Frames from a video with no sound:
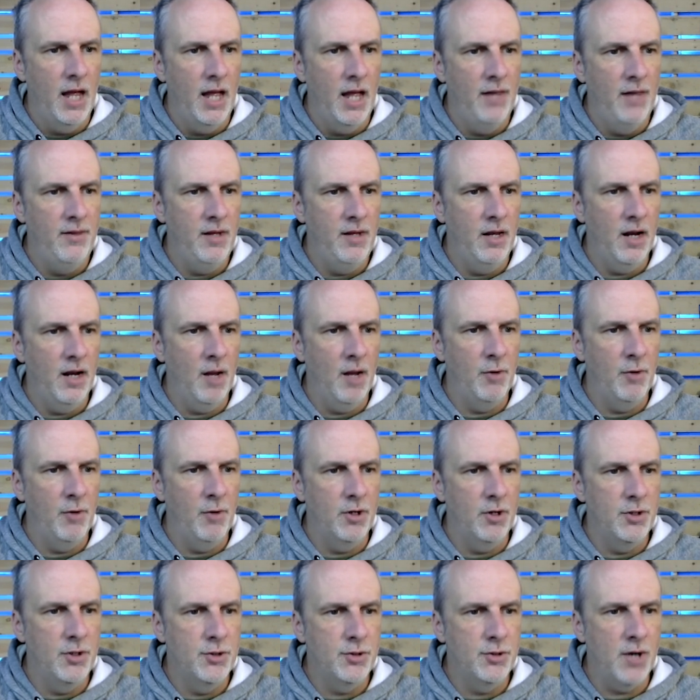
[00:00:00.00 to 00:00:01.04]
And then I'm
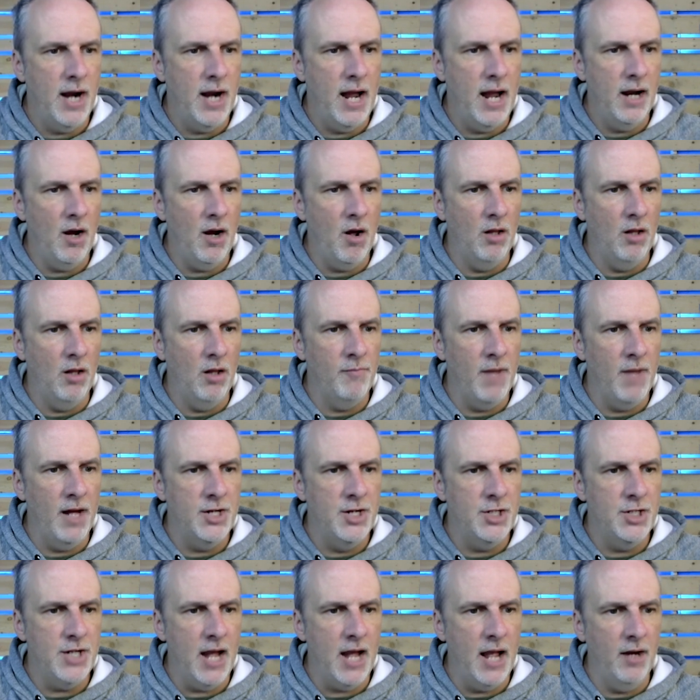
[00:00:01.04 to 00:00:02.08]
going to drag all of my
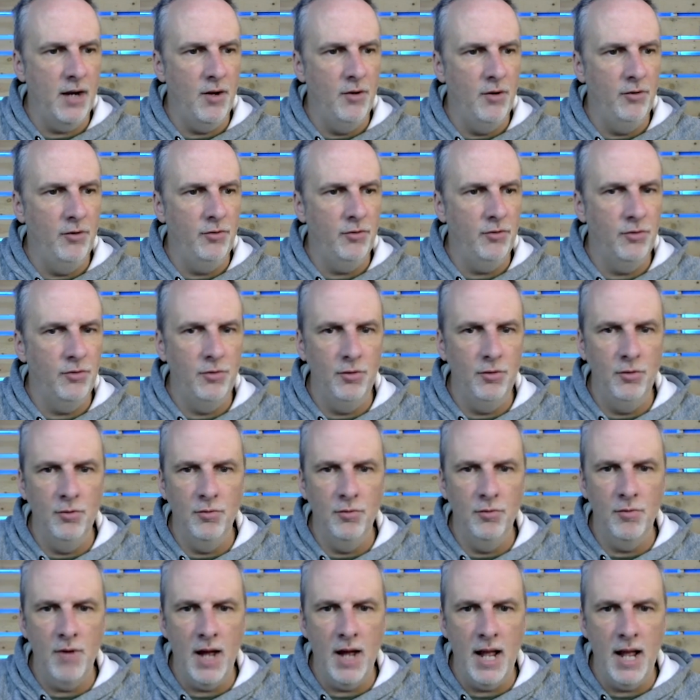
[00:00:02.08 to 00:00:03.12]
shadows to
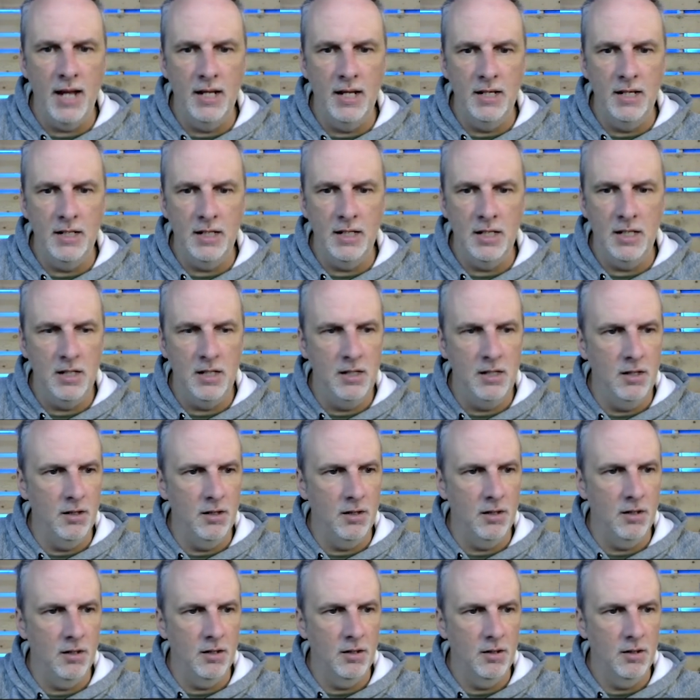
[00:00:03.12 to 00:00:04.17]
right in
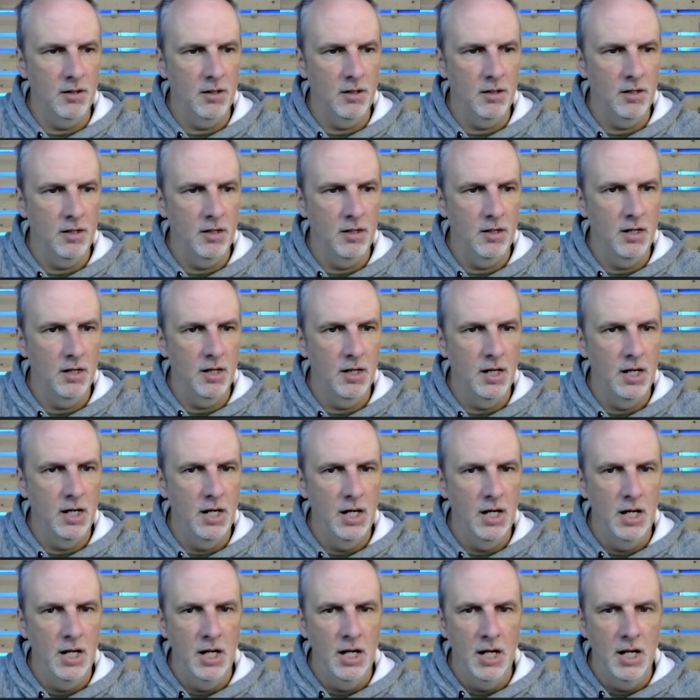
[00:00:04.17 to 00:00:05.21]
here.
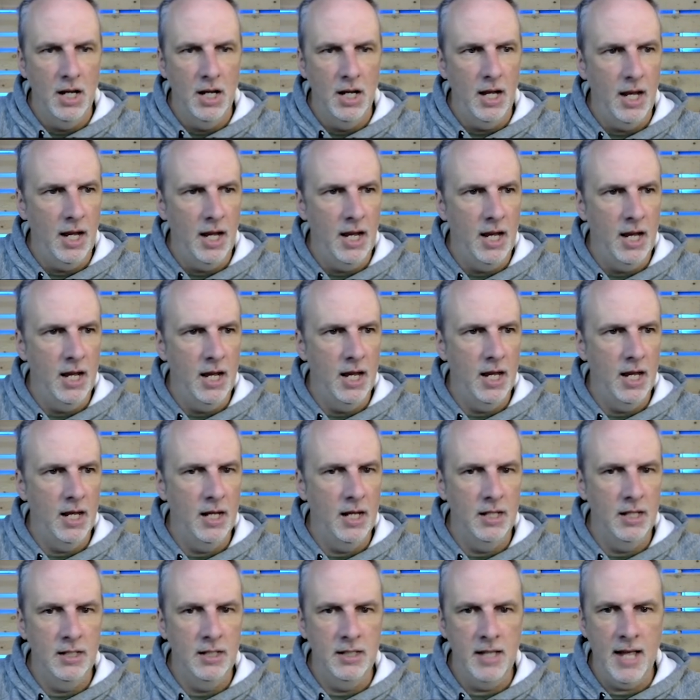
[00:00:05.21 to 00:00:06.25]

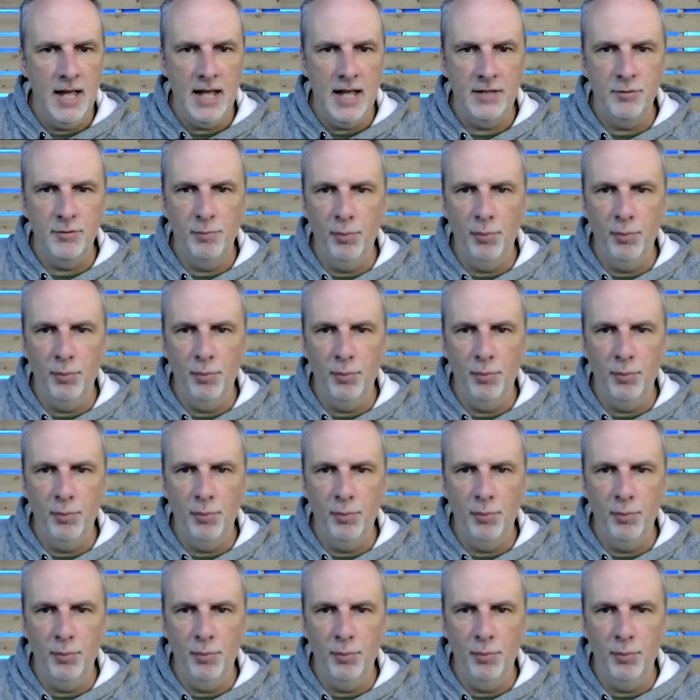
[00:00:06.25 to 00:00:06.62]
And that's